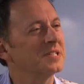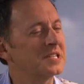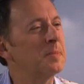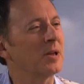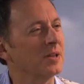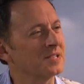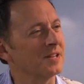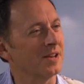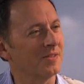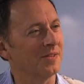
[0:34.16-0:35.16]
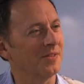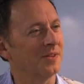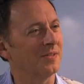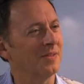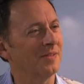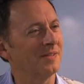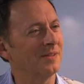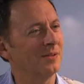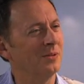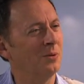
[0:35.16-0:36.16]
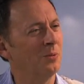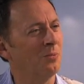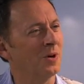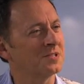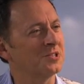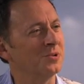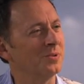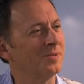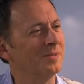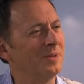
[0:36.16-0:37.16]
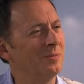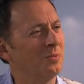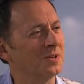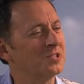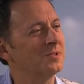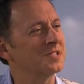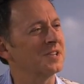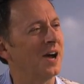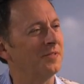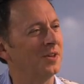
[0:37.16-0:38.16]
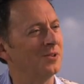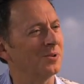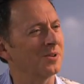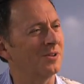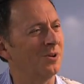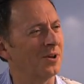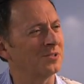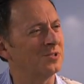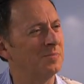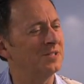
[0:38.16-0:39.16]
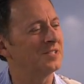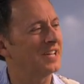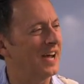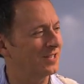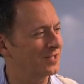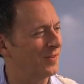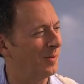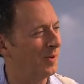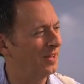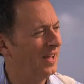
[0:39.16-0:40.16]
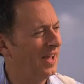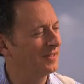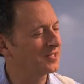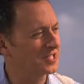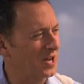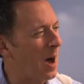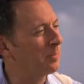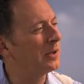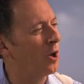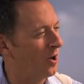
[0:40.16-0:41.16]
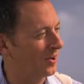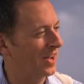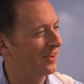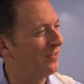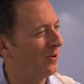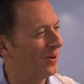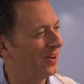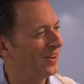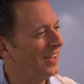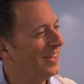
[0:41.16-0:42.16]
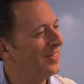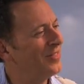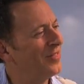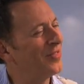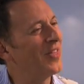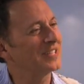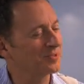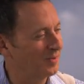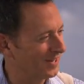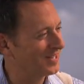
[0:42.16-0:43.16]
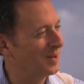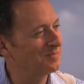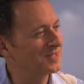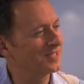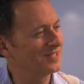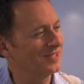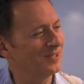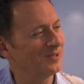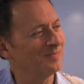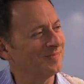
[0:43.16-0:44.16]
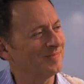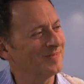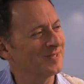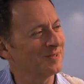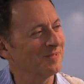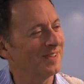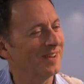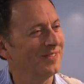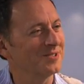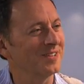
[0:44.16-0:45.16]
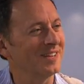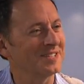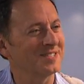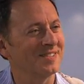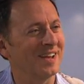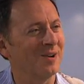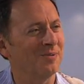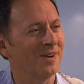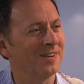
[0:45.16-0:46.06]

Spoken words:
It's typical, isn't it, that once you decide that you're going to be detached from it and stop longing for it, that's when it comes to you. So there's a lesson that way.